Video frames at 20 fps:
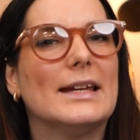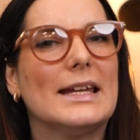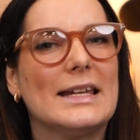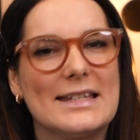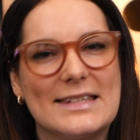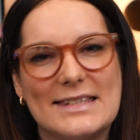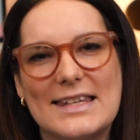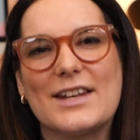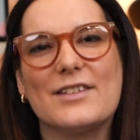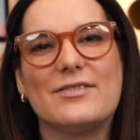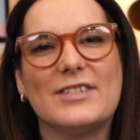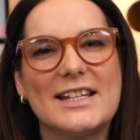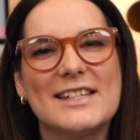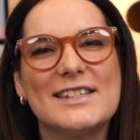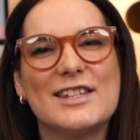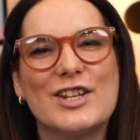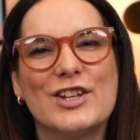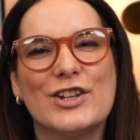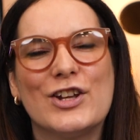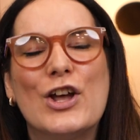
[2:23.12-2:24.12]
instead of
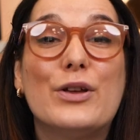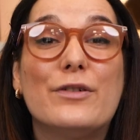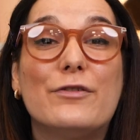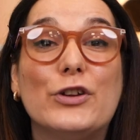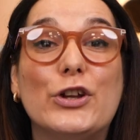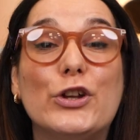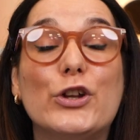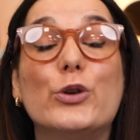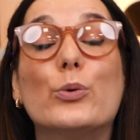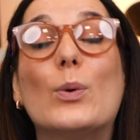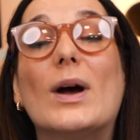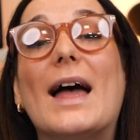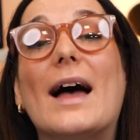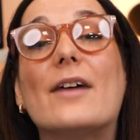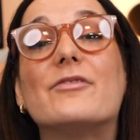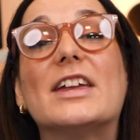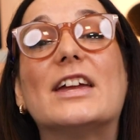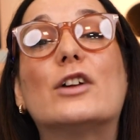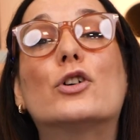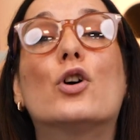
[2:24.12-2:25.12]
listen. For you, I
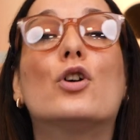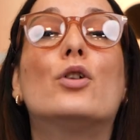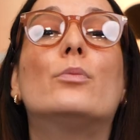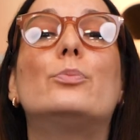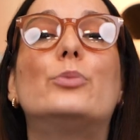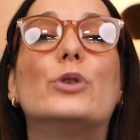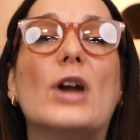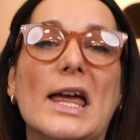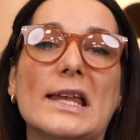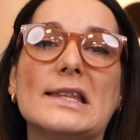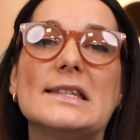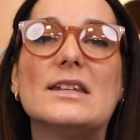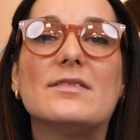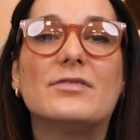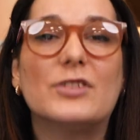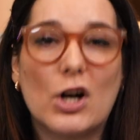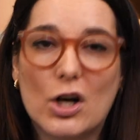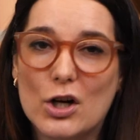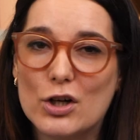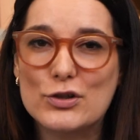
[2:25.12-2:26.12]
have a
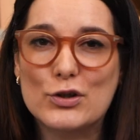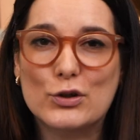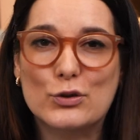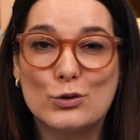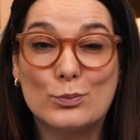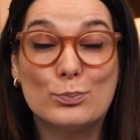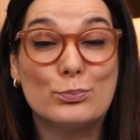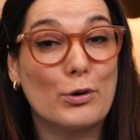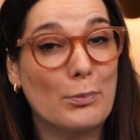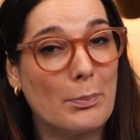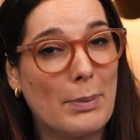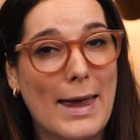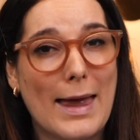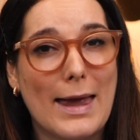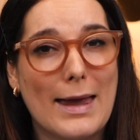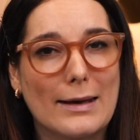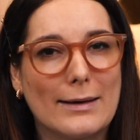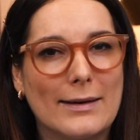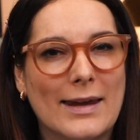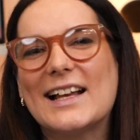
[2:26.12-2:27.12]
comprehensive article
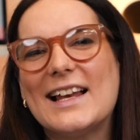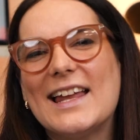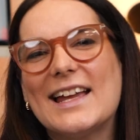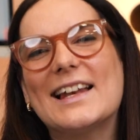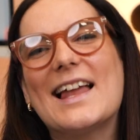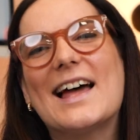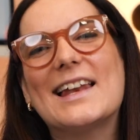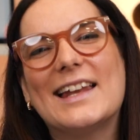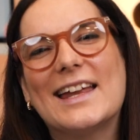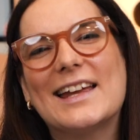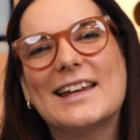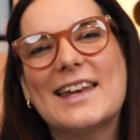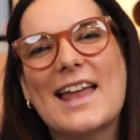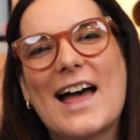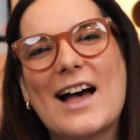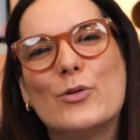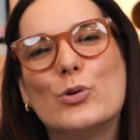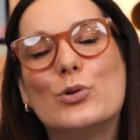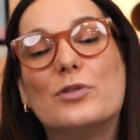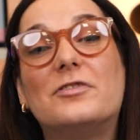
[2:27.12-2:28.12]
prepared. Click that link
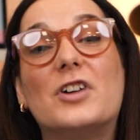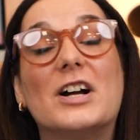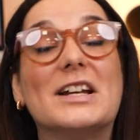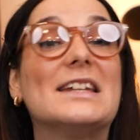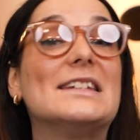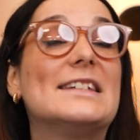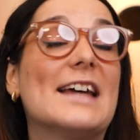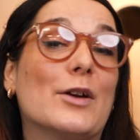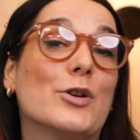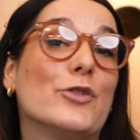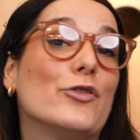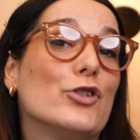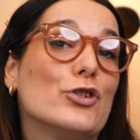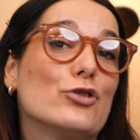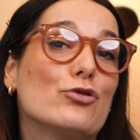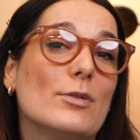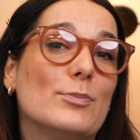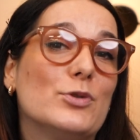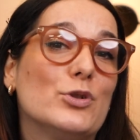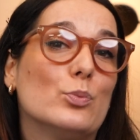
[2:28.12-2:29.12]
now or find it down in the
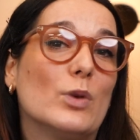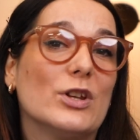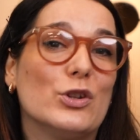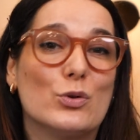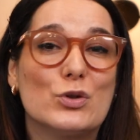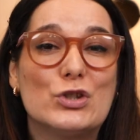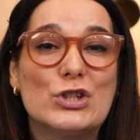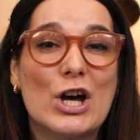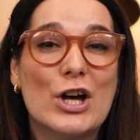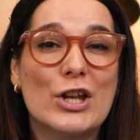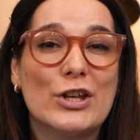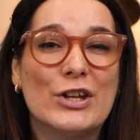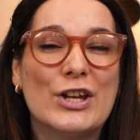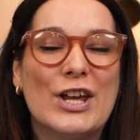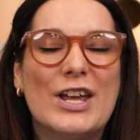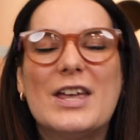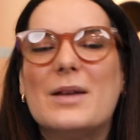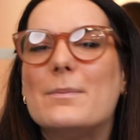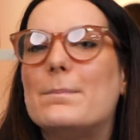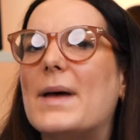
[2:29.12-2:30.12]
description when you're done.
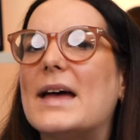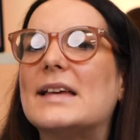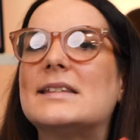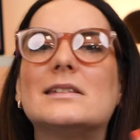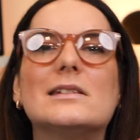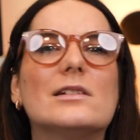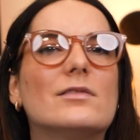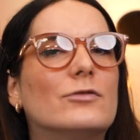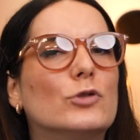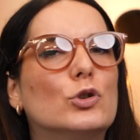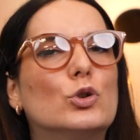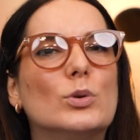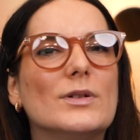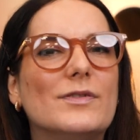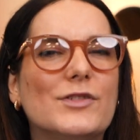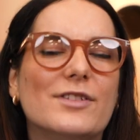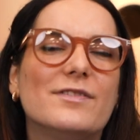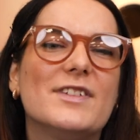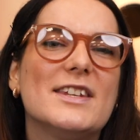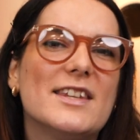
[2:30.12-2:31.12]
Best of all,
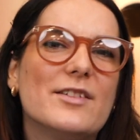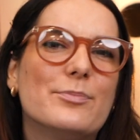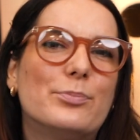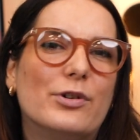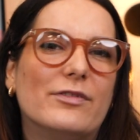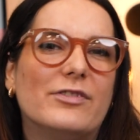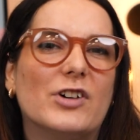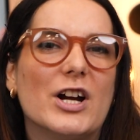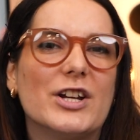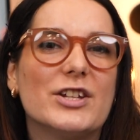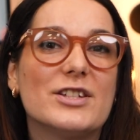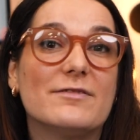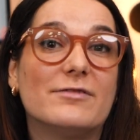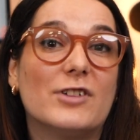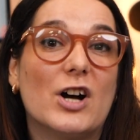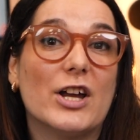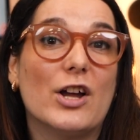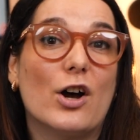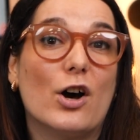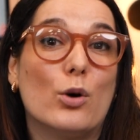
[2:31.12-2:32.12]
if you visit providers
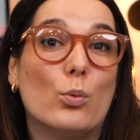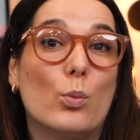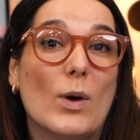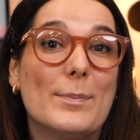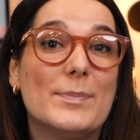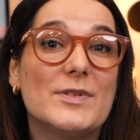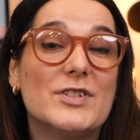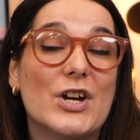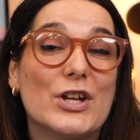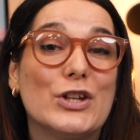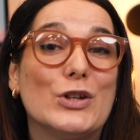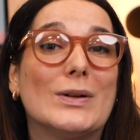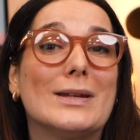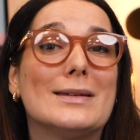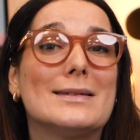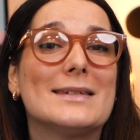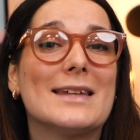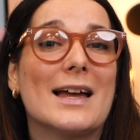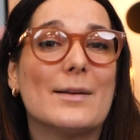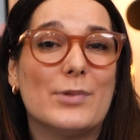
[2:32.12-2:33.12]
via our website, you
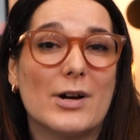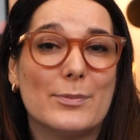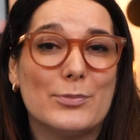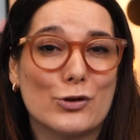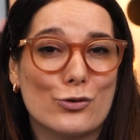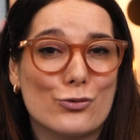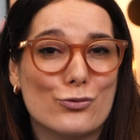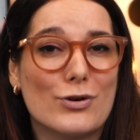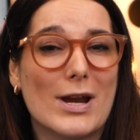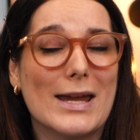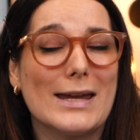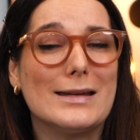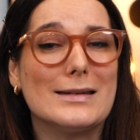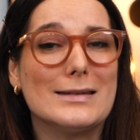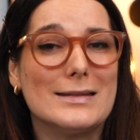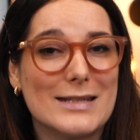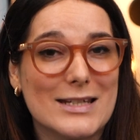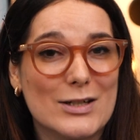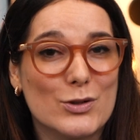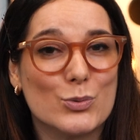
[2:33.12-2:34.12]
can snap up a
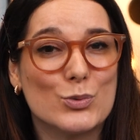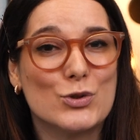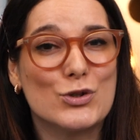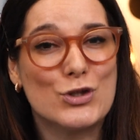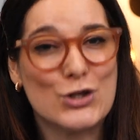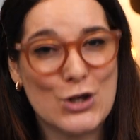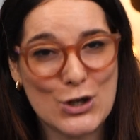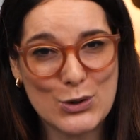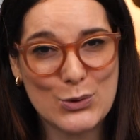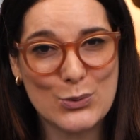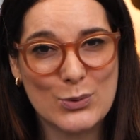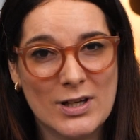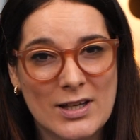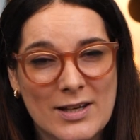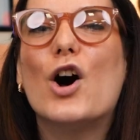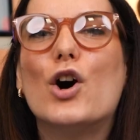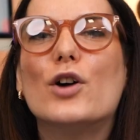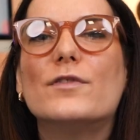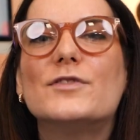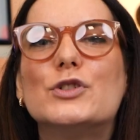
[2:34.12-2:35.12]
great deal too.
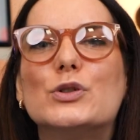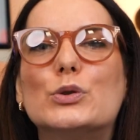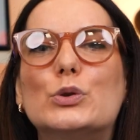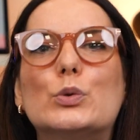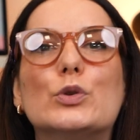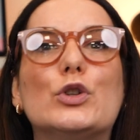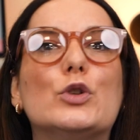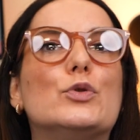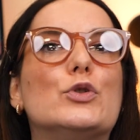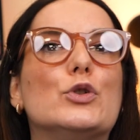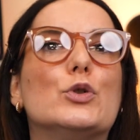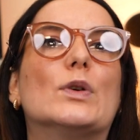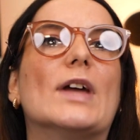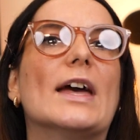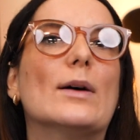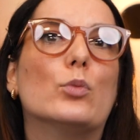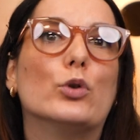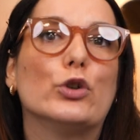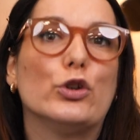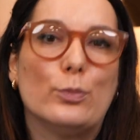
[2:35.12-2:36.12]
After all, you do
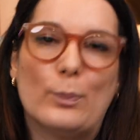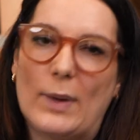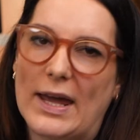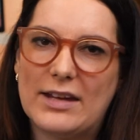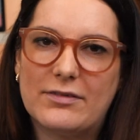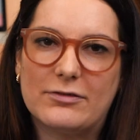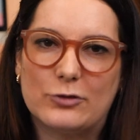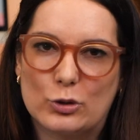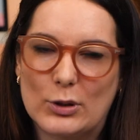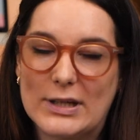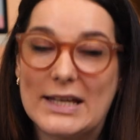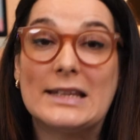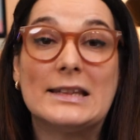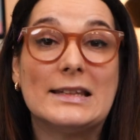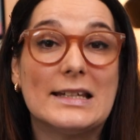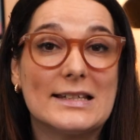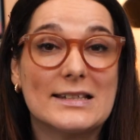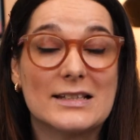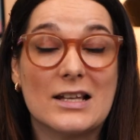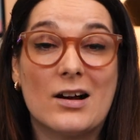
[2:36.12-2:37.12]
get what you pay for in
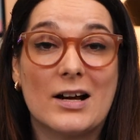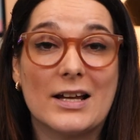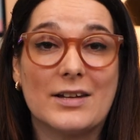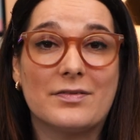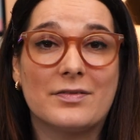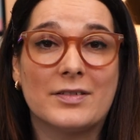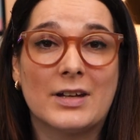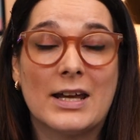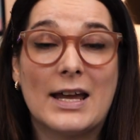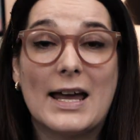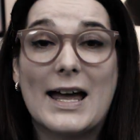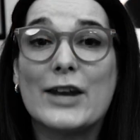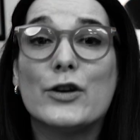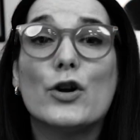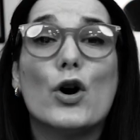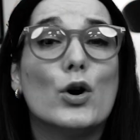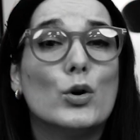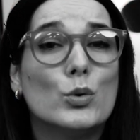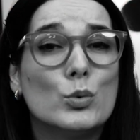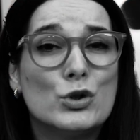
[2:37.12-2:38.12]
this life,
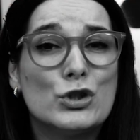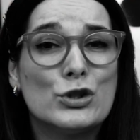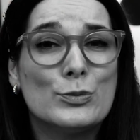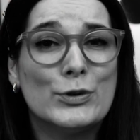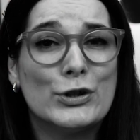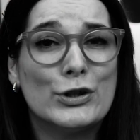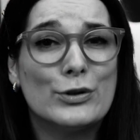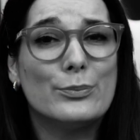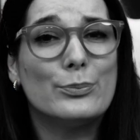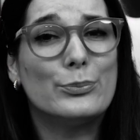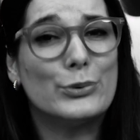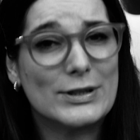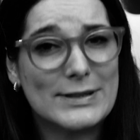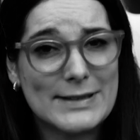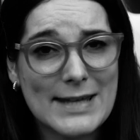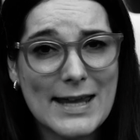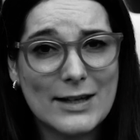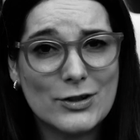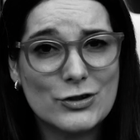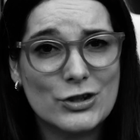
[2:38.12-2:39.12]
and ultimate
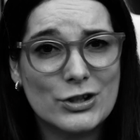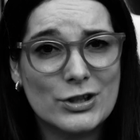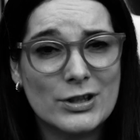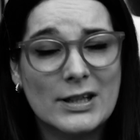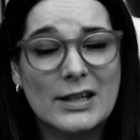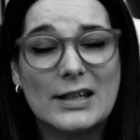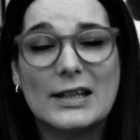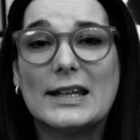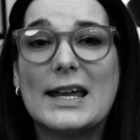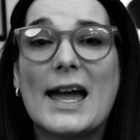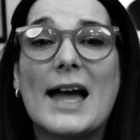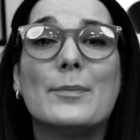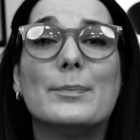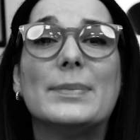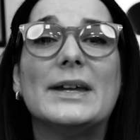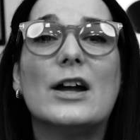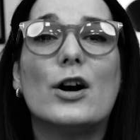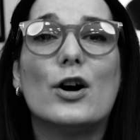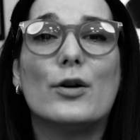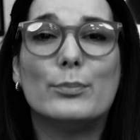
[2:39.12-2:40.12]
protection can
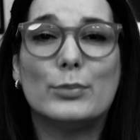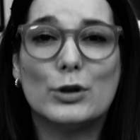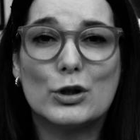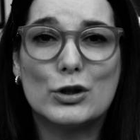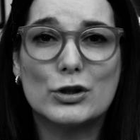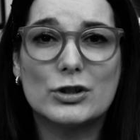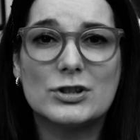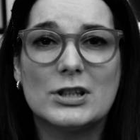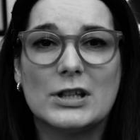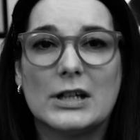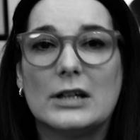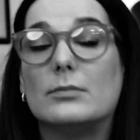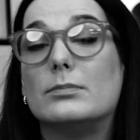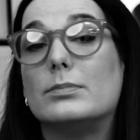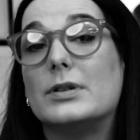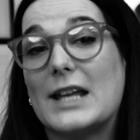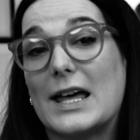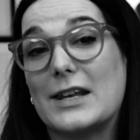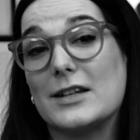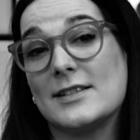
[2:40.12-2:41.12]
be unblocked
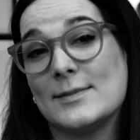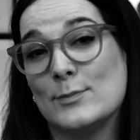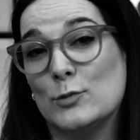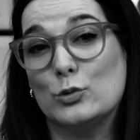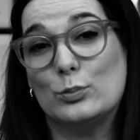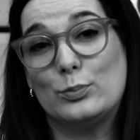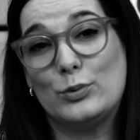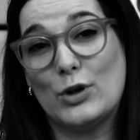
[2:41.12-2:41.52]
but at a small